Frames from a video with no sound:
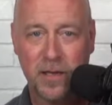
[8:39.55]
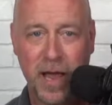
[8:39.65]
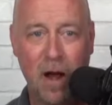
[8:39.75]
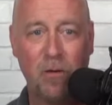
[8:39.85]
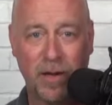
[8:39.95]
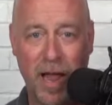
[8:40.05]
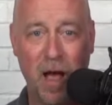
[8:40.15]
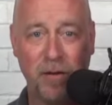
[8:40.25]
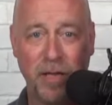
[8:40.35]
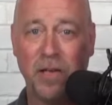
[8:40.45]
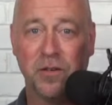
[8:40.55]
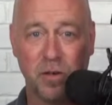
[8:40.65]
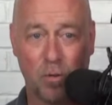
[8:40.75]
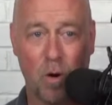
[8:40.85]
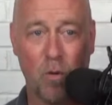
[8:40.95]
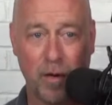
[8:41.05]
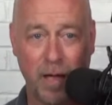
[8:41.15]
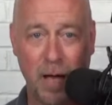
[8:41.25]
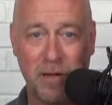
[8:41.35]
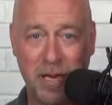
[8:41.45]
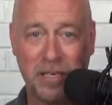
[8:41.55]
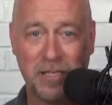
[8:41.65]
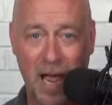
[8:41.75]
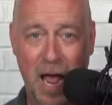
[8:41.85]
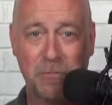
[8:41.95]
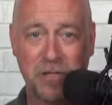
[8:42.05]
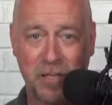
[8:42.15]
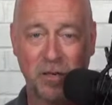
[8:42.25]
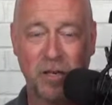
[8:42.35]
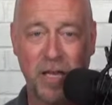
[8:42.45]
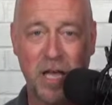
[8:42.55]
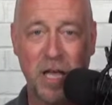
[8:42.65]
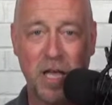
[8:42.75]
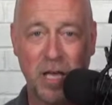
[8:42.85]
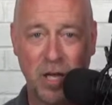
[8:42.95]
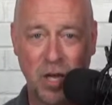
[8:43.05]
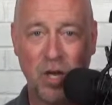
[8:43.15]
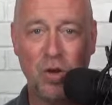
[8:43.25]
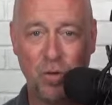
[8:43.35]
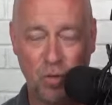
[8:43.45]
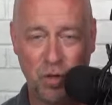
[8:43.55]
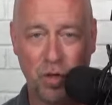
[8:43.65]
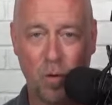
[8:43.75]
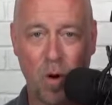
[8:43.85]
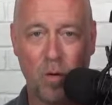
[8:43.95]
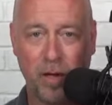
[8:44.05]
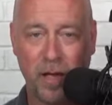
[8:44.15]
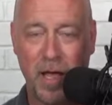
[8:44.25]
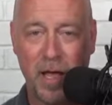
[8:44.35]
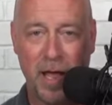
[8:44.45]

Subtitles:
Our county is growing. I mean, it is absolutely huge growing.